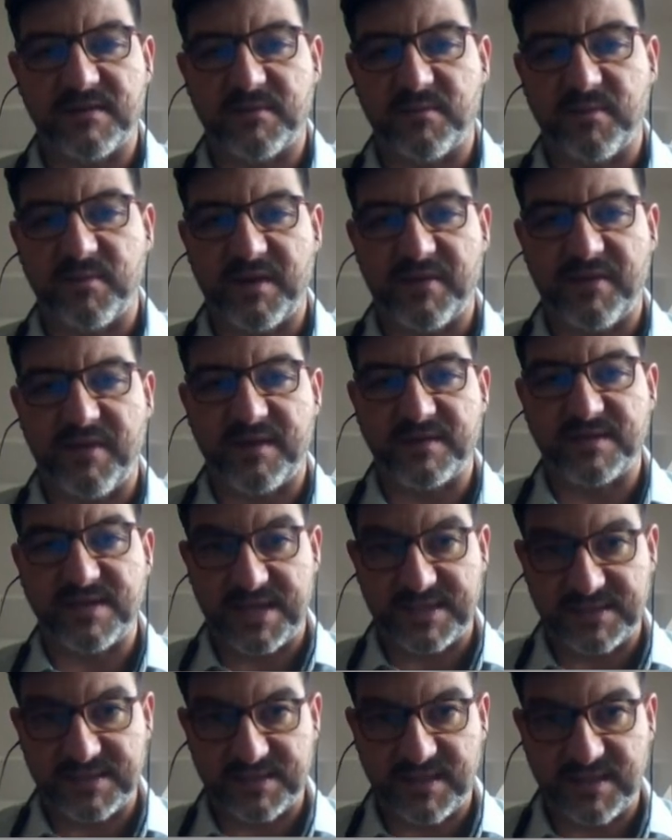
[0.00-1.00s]
with the
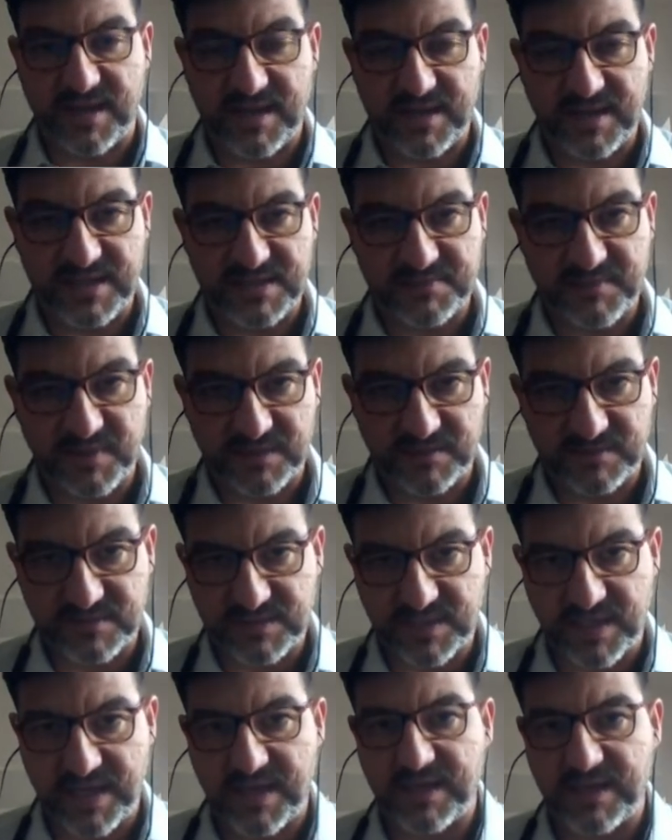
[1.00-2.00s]
data that has been
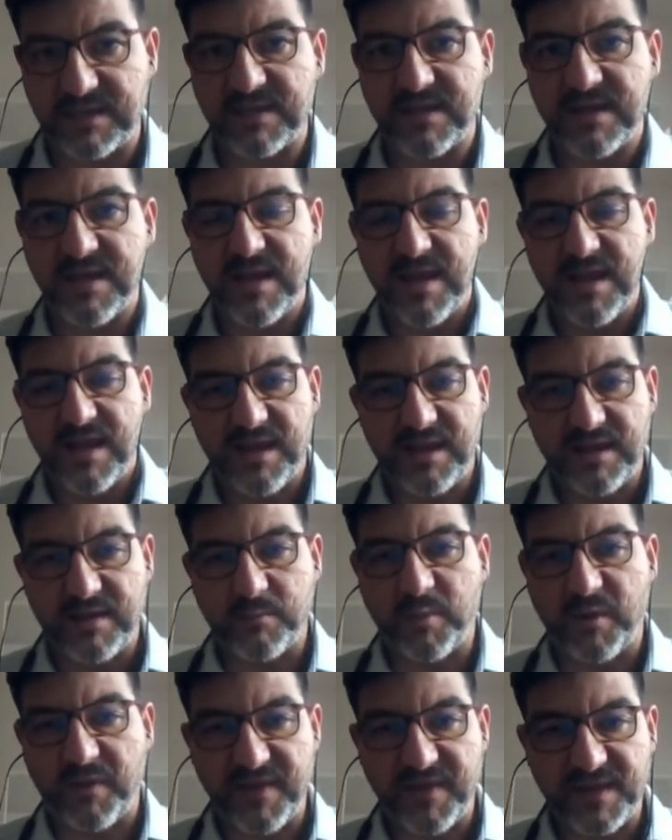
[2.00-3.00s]
obtained
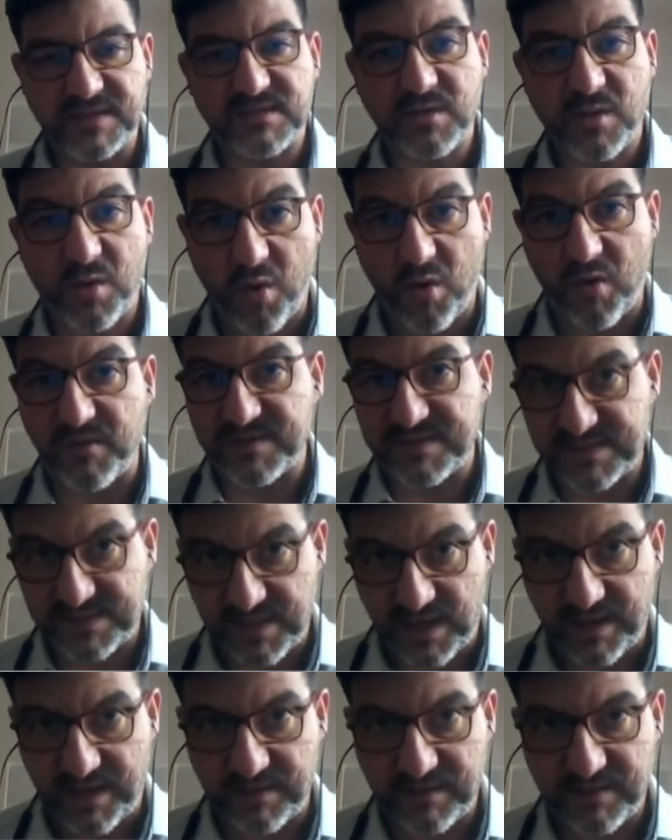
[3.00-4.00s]
with the core
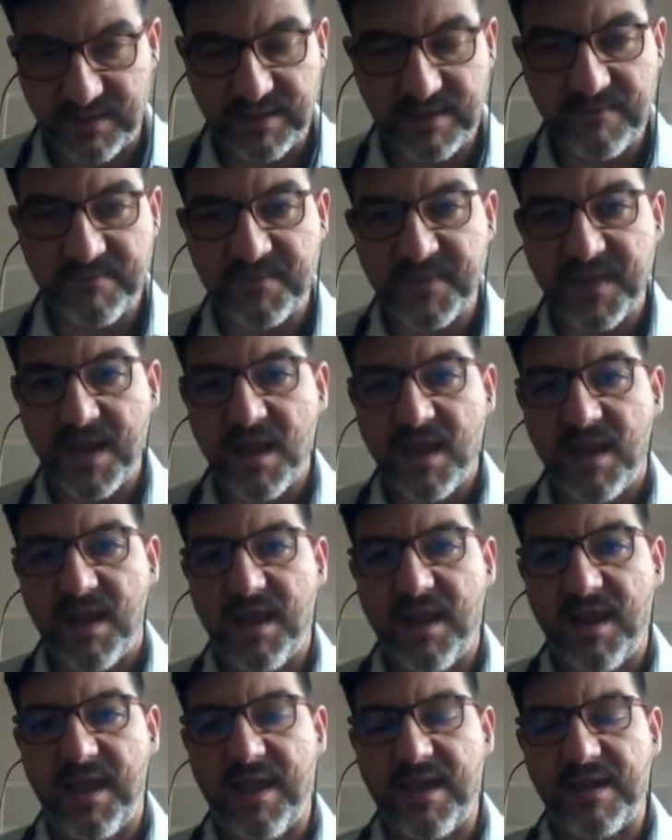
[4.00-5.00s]
staining,
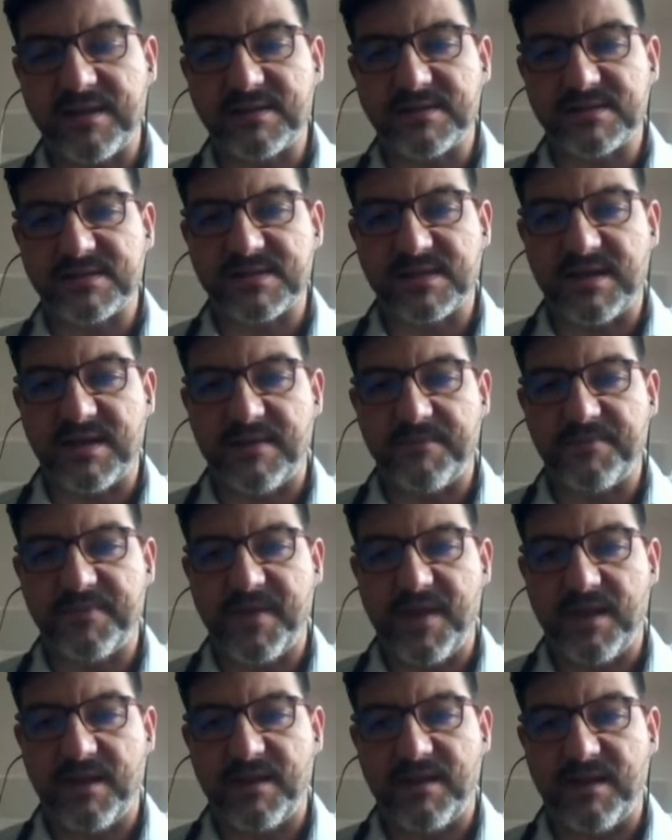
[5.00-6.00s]
and
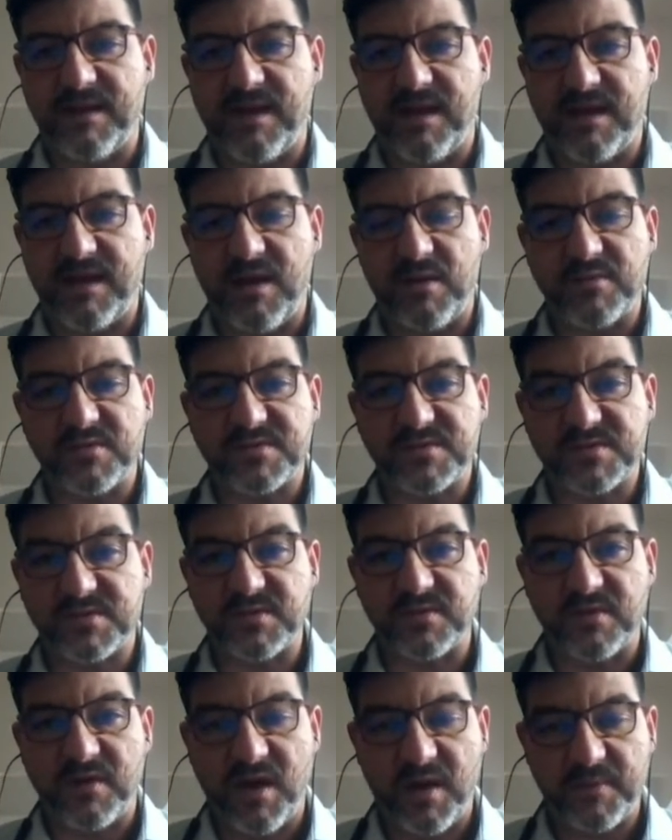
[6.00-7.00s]
allows
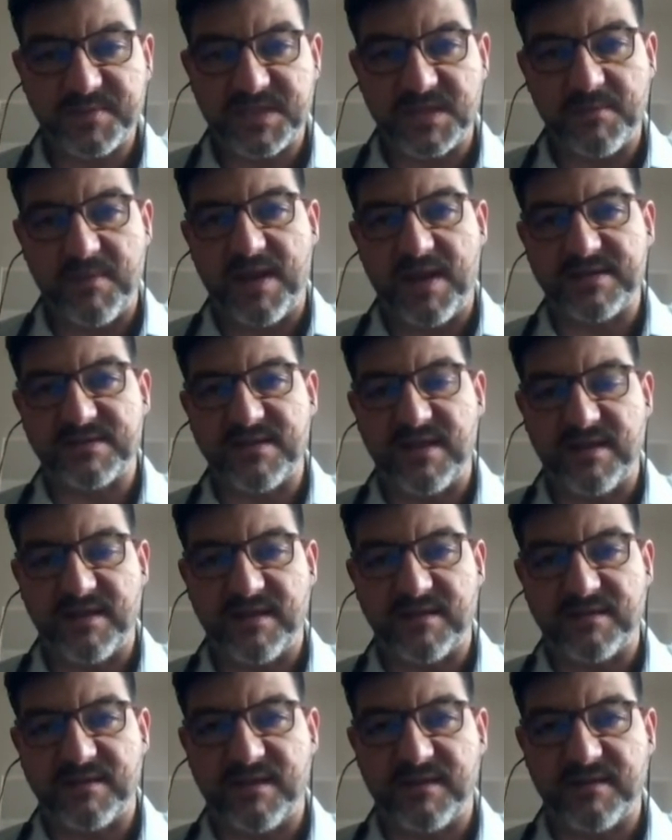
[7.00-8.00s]
to optimize
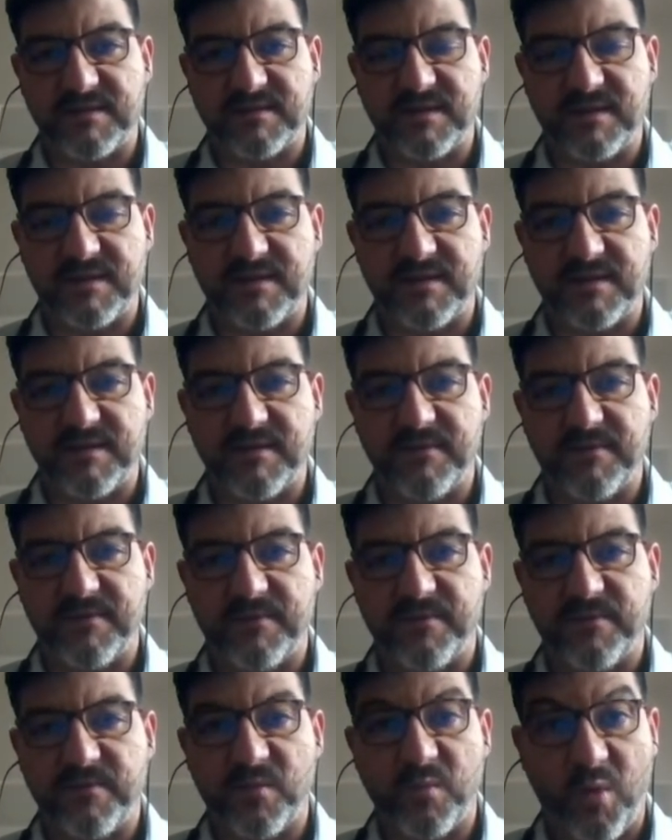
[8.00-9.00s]
the
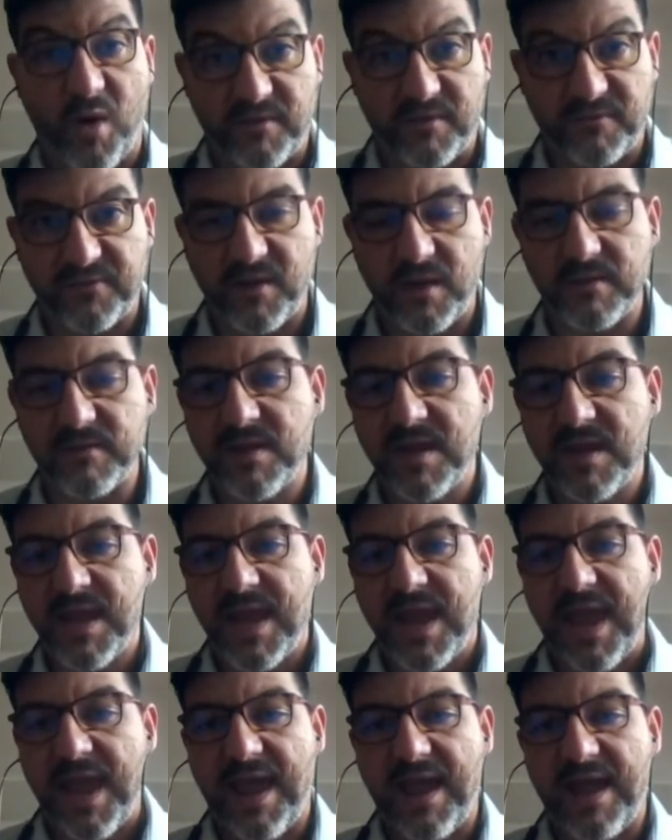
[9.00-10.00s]
workflow,
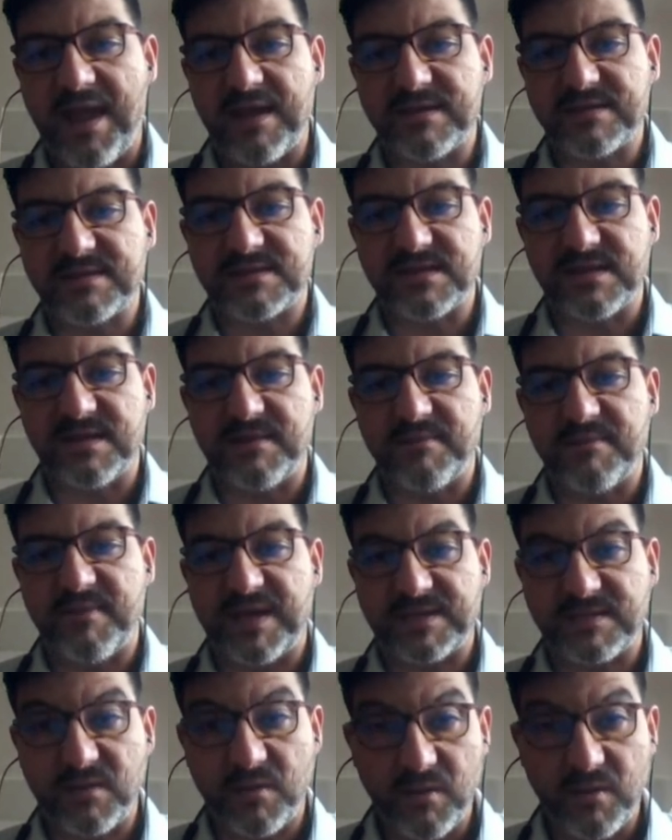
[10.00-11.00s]
and
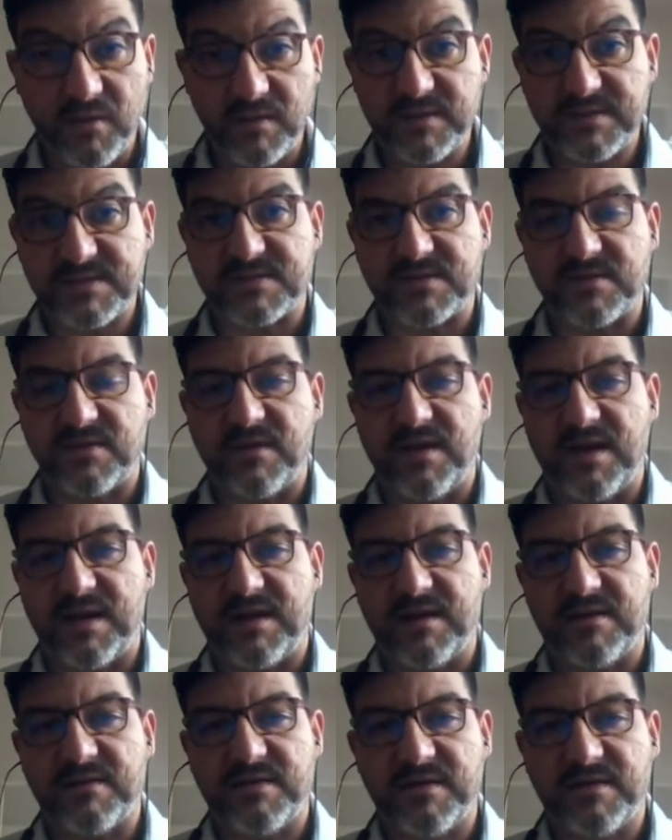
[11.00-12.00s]
but also
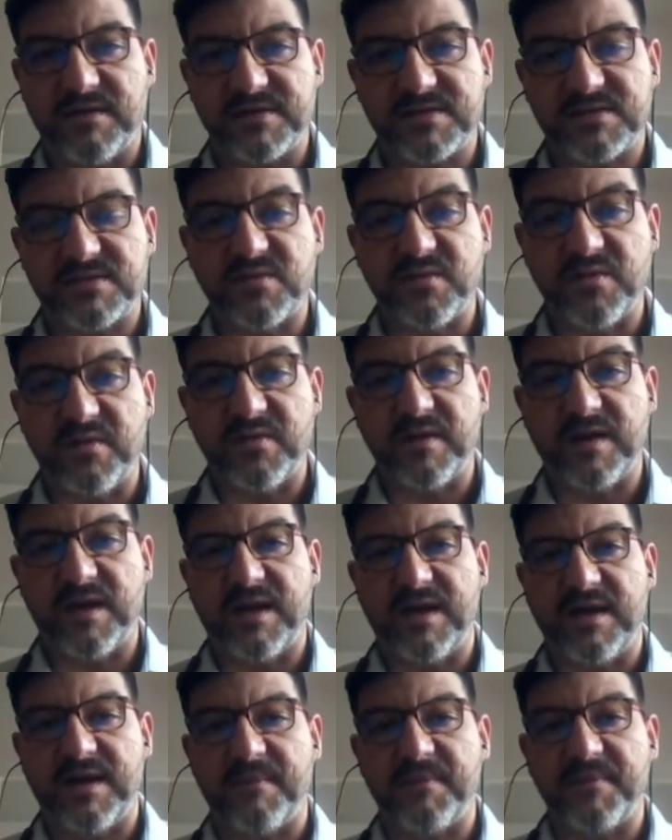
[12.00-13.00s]
allow us to
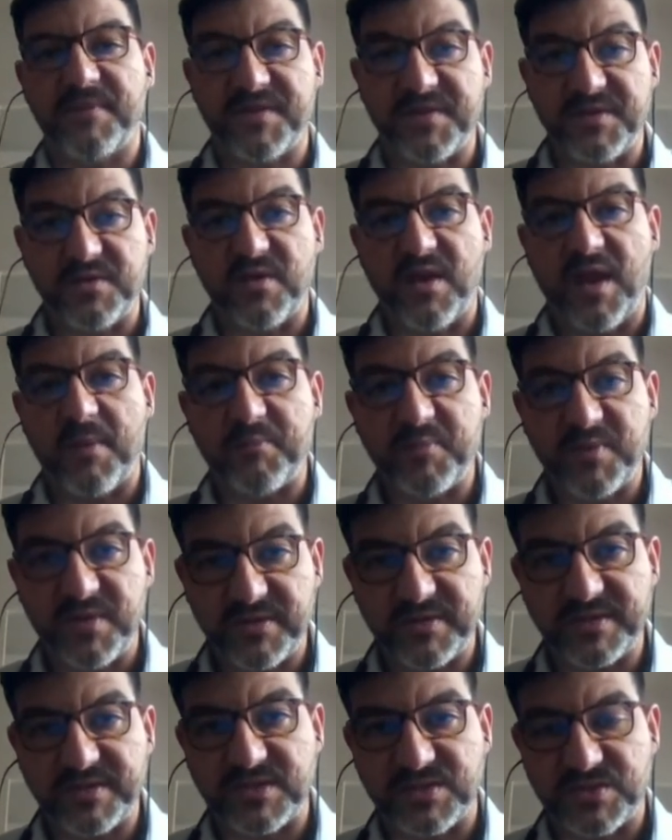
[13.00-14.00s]
do a
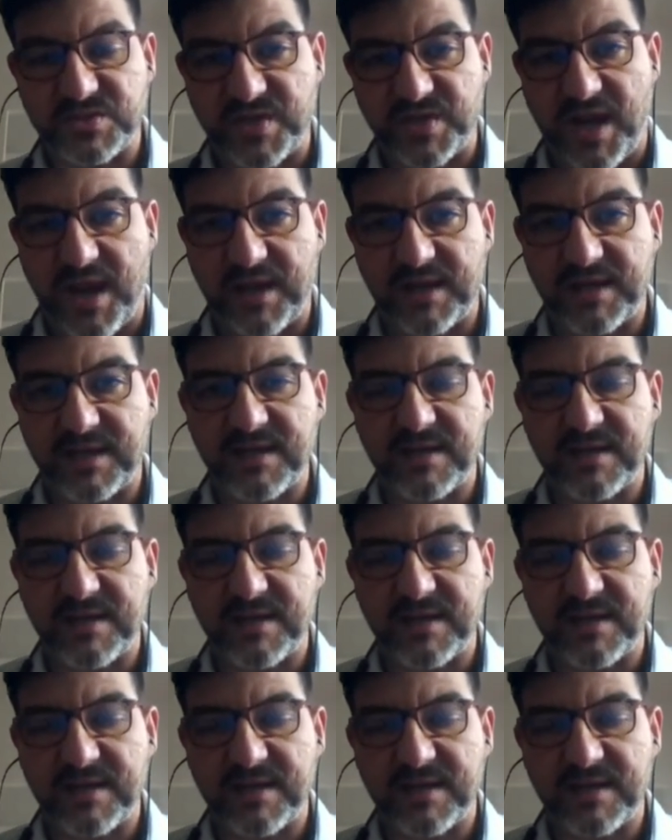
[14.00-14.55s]
purity check